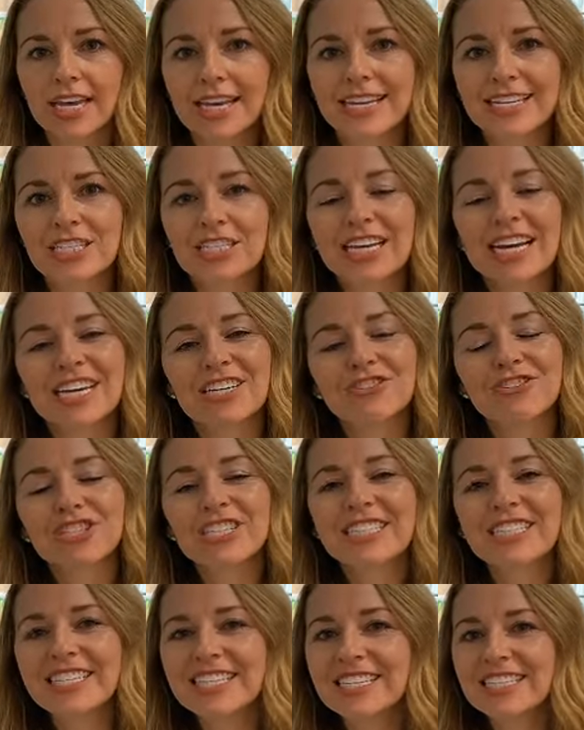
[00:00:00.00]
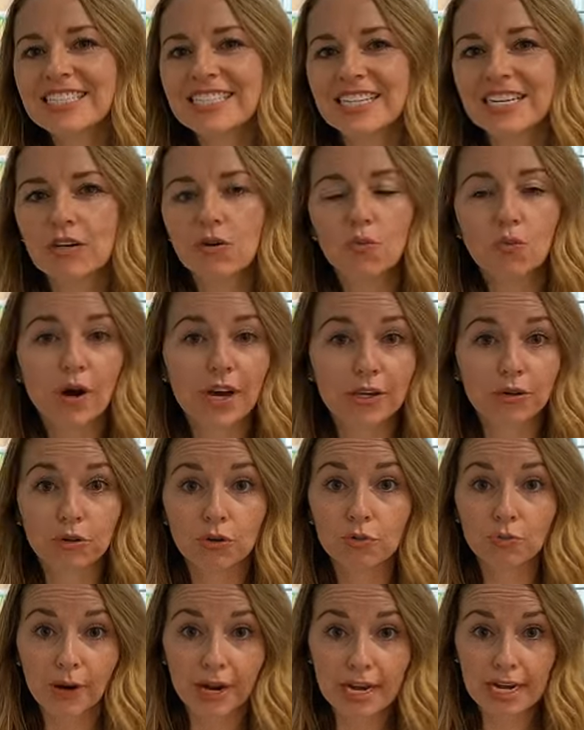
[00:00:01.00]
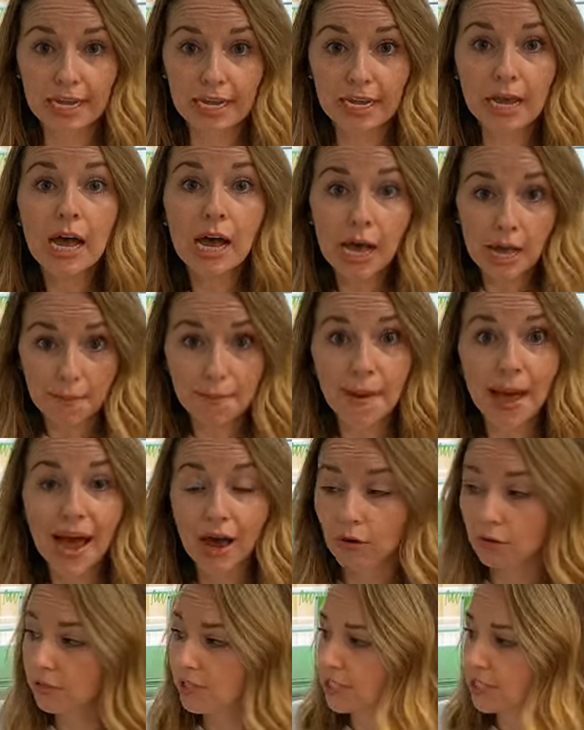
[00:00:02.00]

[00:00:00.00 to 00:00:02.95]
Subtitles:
into understanding what you're writing about.